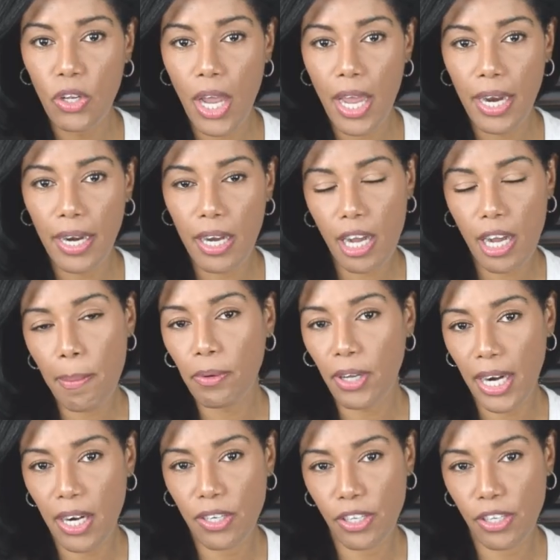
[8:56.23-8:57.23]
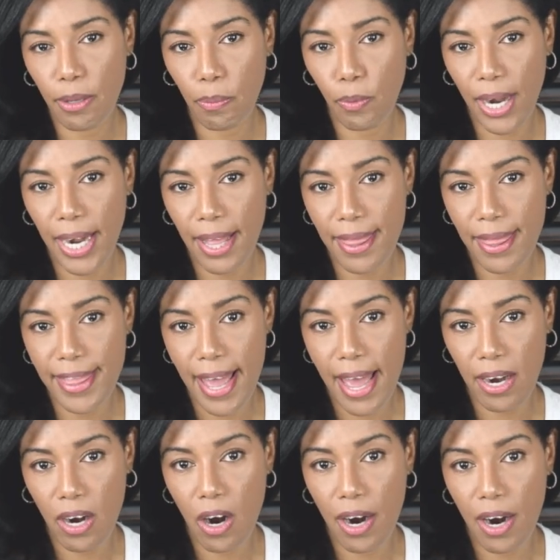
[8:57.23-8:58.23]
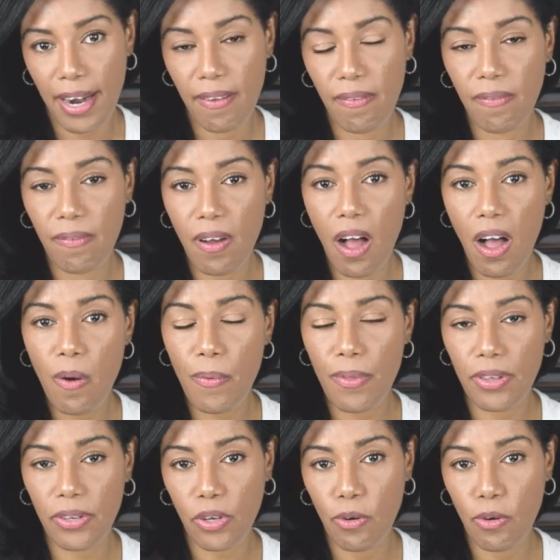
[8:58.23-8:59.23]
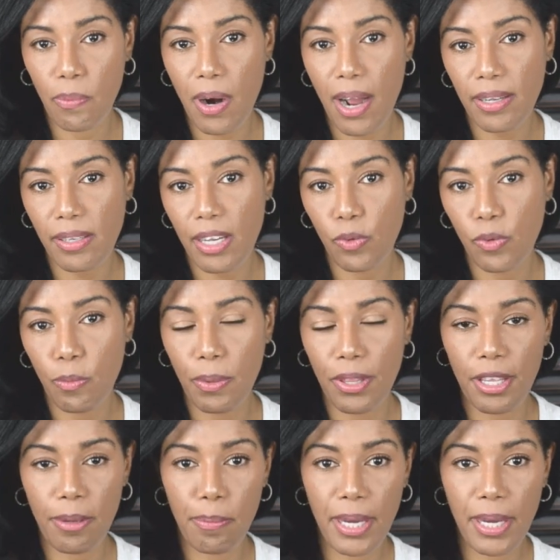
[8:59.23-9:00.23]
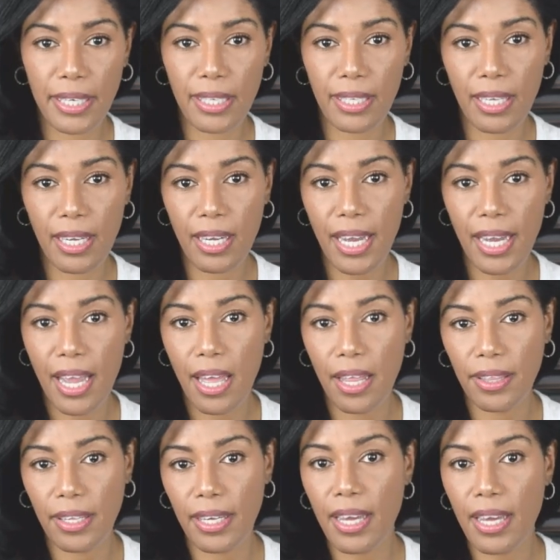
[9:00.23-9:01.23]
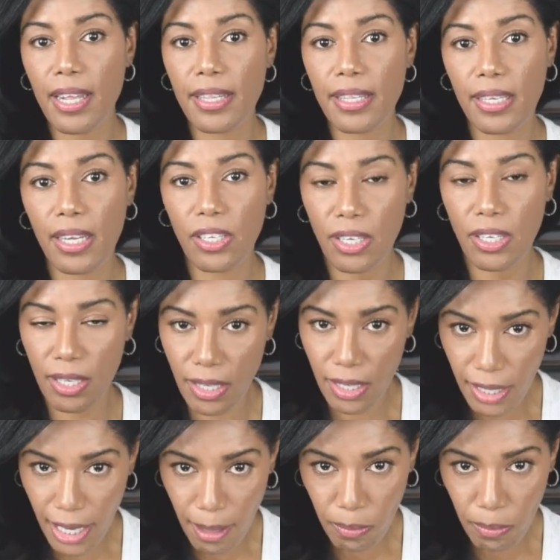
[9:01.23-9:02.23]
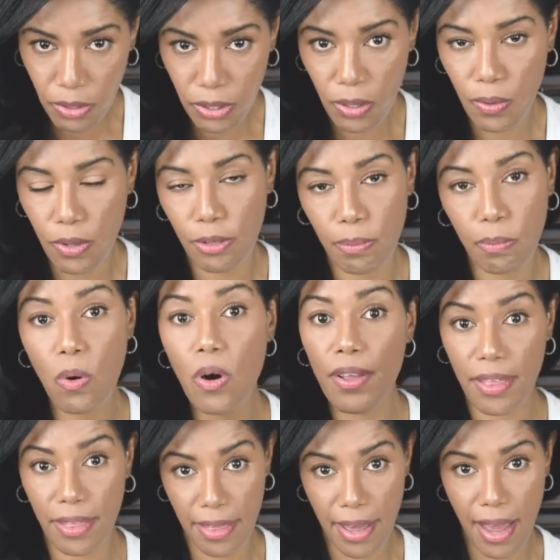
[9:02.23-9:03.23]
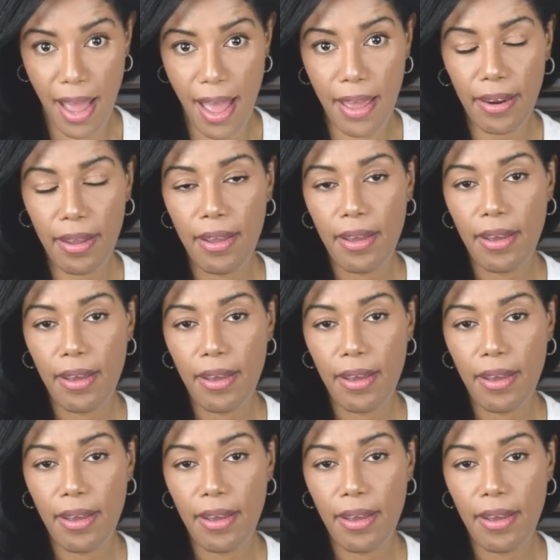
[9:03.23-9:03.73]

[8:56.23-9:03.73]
And a couple of areas of the brain that are involved with this whole process would be the amygdala and the insula, just to name two. There's more than that,